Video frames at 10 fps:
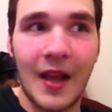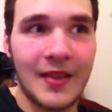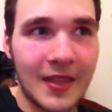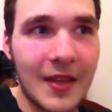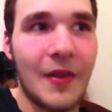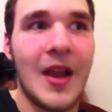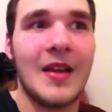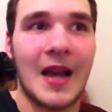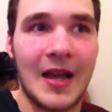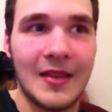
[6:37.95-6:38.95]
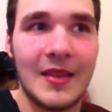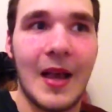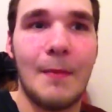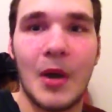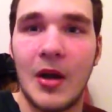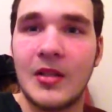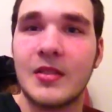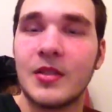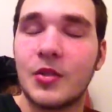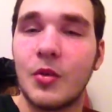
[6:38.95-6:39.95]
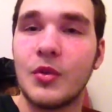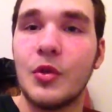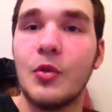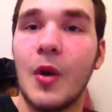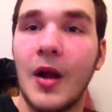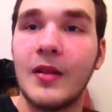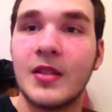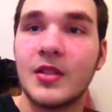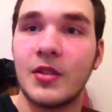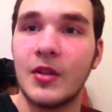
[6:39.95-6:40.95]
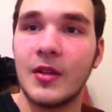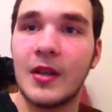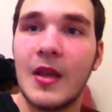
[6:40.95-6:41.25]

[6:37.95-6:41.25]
think if I had that person to talk to who understood,